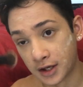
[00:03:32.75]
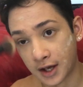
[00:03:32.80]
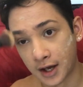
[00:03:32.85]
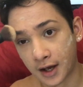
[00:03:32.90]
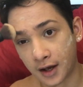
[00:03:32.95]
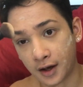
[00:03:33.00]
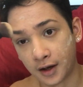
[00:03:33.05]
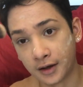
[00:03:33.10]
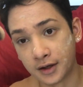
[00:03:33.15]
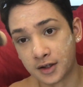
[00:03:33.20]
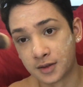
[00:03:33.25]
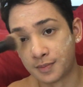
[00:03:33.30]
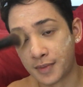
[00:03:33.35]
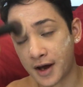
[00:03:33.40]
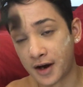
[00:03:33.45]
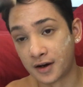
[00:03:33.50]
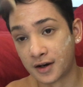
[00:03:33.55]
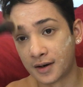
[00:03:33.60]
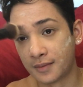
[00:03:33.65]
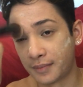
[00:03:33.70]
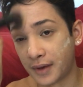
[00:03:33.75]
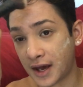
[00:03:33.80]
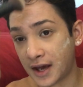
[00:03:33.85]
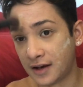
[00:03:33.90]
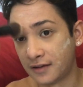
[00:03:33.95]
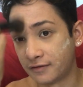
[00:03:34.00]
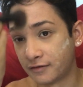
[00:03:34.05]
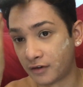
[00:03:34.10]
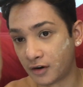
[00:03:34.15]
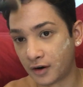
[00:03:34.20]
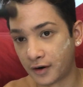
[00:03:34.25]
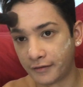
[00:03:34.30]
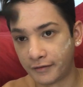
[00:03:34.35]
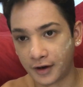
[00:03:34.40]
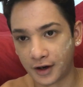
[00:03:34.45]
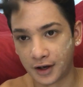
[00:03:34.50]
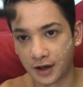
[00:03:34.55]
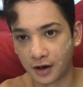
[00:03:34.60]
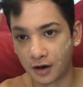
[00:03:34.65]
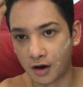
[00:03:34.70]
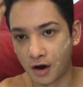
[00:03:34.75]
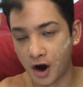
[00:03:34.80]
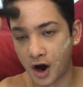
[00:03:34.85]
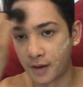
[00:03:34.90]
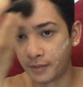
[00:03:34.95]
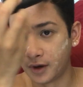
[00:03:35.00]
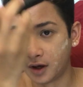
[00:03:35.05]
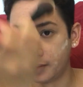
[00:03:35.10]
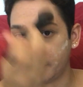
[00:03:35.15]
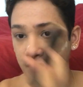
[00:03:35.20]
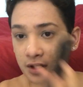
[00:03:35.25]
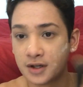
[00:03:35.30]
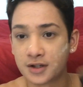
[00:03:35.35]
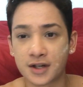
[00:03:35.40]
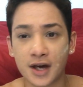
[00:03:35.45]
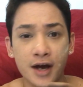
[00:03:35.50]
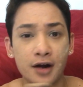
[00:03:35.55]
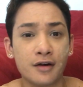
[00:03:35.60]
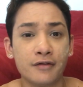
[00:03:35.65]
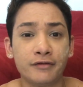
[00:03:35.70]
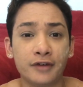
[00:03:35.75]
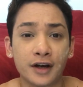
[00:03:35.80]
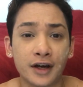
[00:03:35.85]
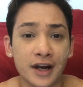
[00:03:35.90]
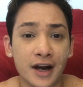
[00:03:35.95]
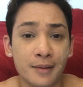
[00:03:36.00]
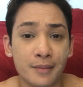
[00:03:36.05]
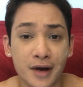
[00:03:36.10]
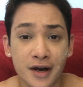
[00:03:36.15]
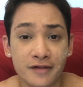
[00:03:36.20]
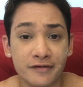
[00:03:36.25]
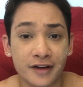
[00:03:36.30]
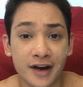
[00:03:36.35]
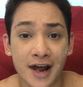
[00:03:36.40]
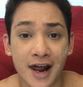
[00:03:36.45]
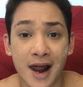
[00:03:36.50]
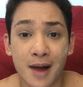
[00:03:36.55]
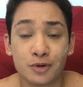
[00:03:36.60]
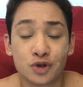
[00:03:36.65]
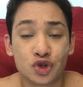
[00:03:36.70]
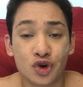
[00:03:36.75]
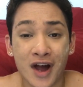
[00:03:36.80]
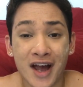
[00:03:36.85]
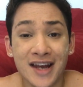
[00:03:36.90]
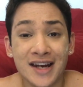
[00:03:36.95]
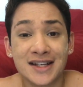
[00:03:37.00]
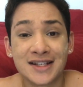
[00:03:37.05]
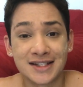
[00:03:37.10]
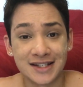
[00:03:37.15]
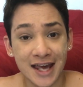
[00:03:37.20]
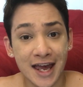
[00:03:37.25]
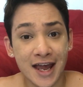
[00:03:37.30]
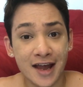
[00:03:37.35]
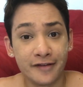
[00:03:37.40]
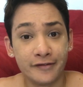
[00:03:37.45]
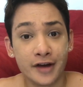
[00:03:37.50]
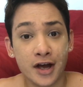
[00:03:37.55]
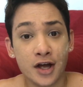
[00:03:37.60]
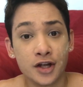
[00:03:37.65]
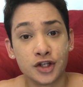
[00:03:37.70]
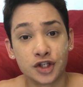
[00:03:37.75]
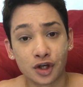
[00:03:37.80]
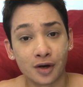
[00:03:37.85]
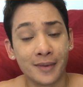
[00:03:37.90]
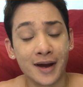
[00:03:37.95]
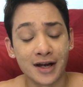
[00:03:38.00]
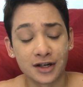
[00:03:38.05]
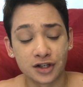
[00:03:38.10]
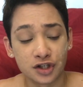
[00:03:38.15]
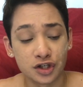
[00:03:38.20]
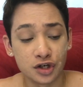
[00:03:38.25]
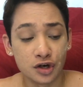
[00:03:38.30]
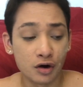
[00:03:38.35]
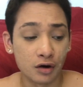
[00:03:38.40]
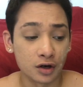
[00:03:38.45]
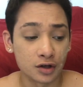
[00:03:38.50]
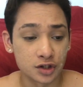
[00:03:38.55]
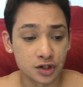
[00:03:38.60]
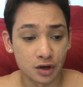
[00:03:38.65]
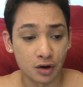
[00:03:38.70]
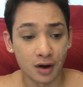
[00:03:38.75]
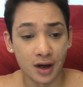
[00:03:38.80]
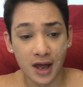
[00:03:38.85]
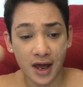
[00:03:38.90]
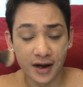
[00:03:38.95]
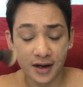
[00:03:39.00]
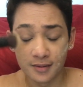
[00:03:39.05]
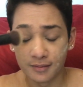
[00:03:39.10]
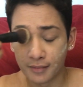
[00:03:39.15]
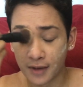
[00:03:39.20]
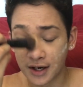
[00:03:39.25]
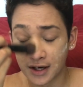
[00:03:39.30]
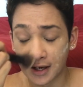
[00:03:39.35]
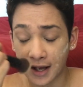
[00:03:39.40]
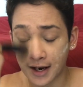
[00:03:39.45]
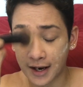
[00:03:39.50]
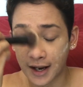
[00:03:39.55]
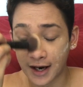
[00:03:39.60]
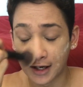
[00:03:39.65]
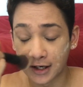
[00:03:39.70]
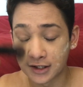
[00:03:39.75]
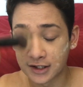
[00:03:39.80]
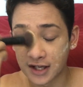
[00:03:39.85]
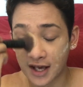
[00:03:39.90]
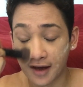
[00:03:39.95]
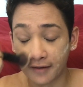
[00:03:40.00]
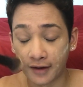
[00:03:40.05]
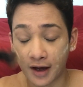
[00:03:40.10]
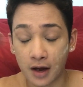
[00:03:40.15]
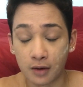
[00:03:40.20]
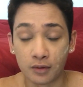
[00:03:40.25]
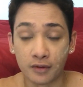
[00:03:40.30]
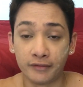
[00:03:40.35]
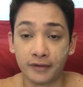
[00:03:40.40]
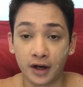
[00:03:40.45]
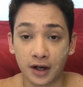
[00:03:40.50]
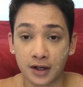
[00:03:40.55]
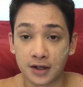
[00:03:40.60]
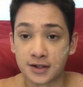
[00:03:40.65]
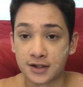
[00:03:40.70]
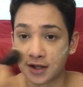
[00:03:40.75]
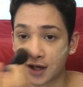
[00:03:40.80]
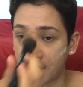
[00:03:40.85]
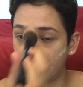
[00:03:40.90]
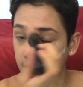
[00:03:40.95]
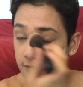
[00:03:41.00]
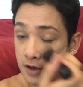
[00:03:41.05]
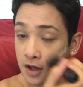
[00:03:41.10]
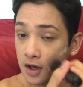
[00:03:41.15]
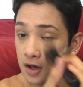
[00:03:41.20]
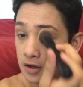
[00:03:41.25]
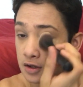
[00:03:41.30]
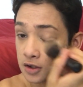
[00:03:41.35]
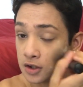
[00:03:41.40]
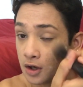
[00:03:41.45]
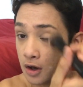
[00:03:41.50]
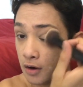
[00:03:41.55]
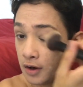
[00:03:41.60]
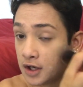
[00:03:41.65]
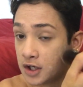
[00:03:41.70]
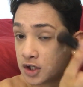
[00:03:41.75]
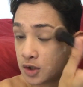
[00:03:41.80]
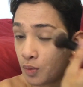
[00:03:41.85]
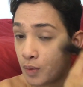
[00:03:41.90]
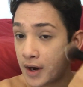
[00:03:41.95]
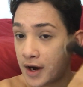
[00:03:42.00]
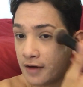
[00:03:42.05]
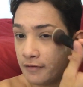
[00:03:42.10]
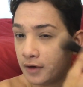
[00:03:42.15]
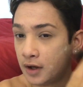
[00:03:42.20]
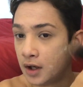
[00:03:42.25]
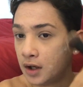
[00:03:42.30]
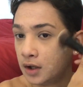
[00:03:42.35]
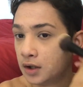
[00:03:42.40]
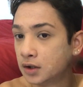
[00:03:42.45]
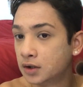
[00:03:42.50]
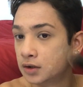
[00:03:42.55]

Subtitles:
yeah, it's better than paying for a fucking car bill because I don't fucking have money for that. I'm trying to save to go back to New York, so any money that I can save, I will fucking save. So it's whatever.